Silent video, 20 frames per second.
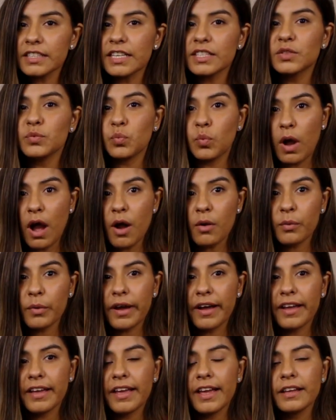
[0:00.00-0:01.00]
says
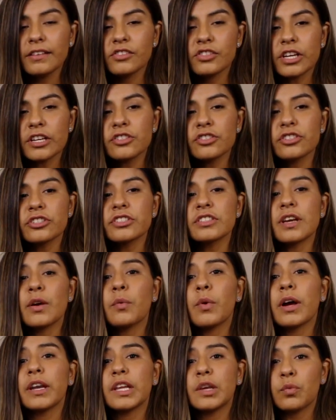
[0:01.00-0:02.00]
wawa and gestures at
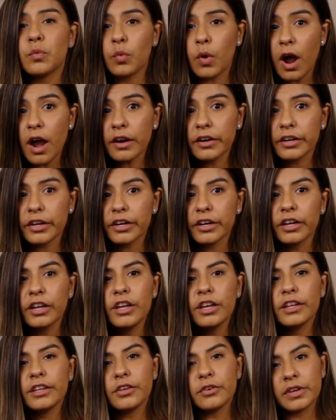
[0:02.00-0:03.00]
wanting water,
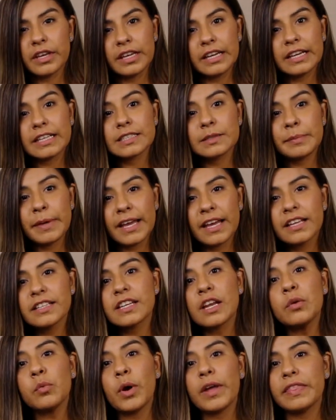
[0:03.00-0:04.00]
you can expand
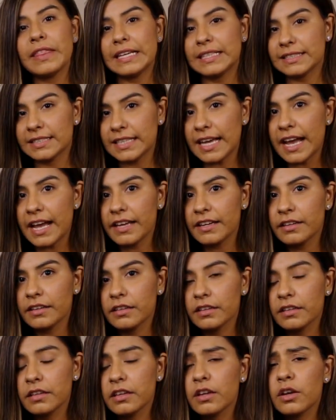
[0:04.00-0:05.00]
on what they said.
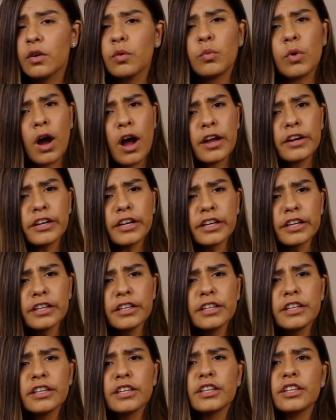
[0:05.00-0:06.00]
"Water?
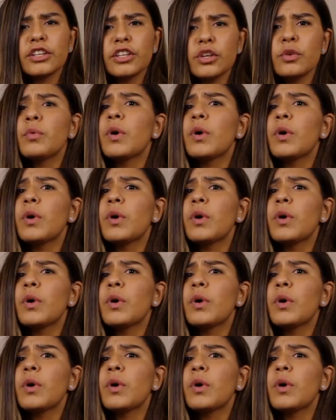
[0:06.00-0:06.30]
You